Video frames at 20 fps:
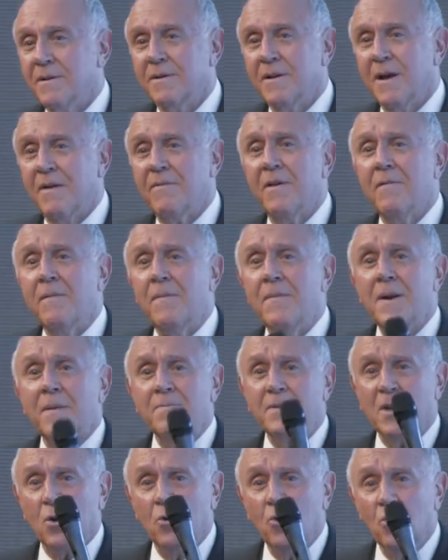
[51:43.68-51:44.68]
Have you ever been
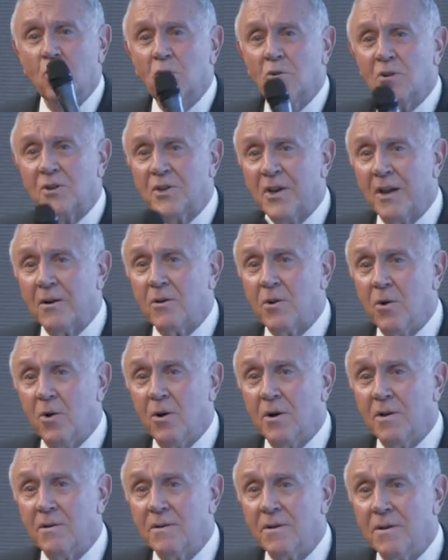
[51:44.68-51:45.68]
up to Google's
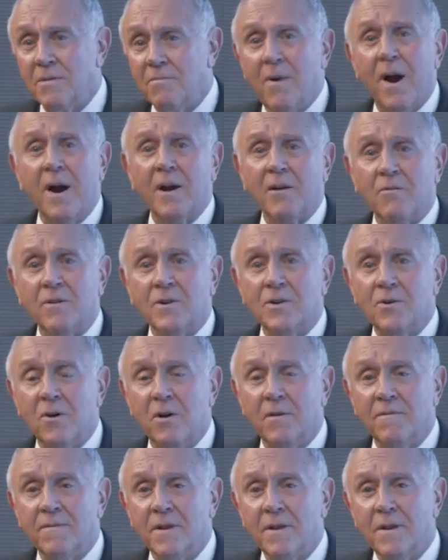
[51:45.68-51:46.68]
headquarters,
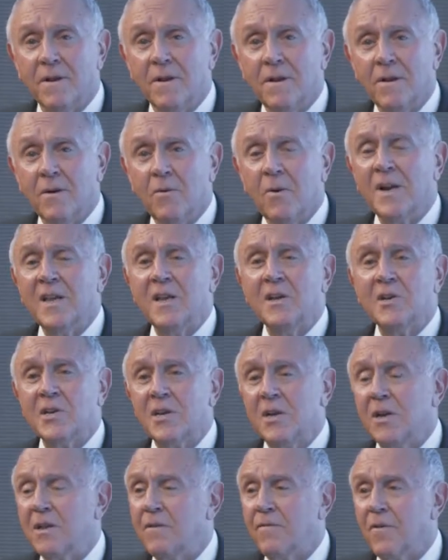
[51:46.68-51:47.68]
Microsoft? What do you
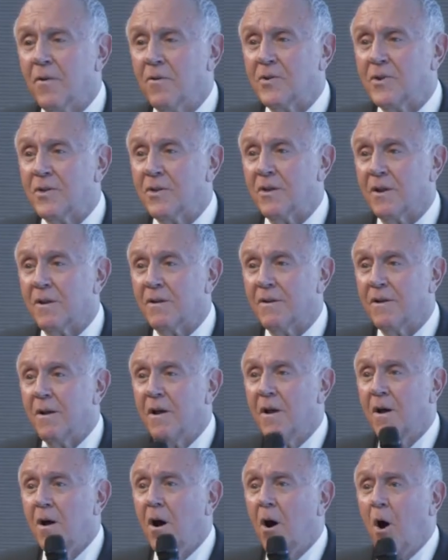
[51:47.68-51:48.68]
see the first thing?
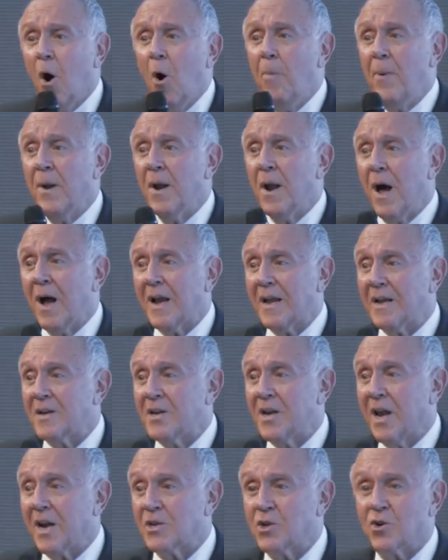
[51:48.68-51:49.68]
Open
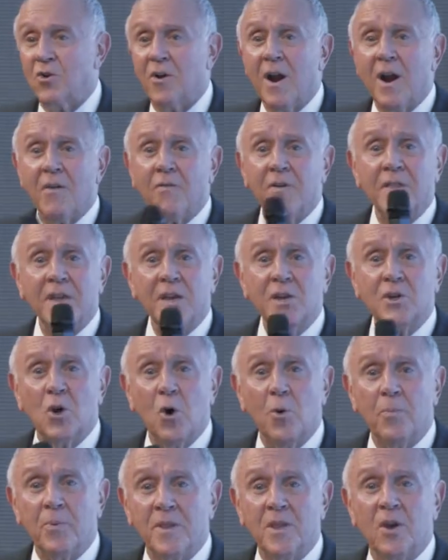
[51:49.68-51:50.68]
architecture. Everything's
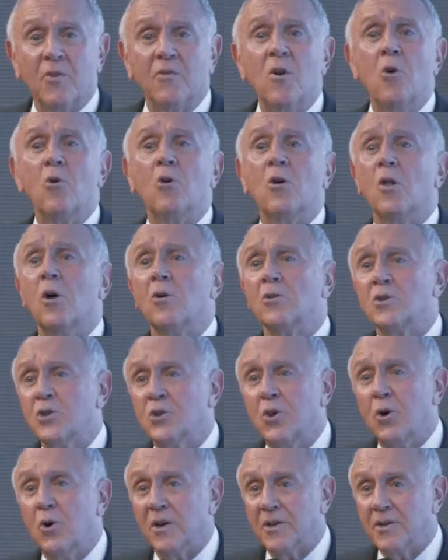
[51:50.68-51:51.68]
open. There are no
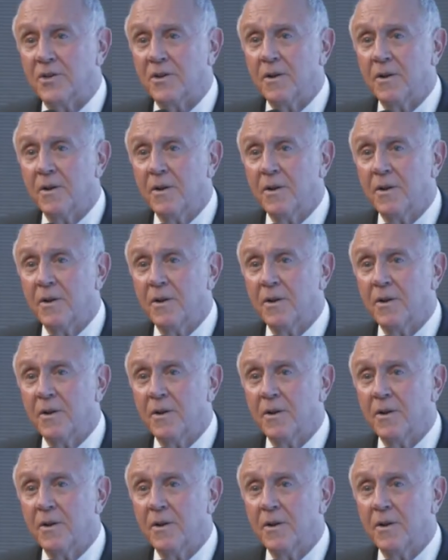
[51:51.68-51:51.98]
closed doors.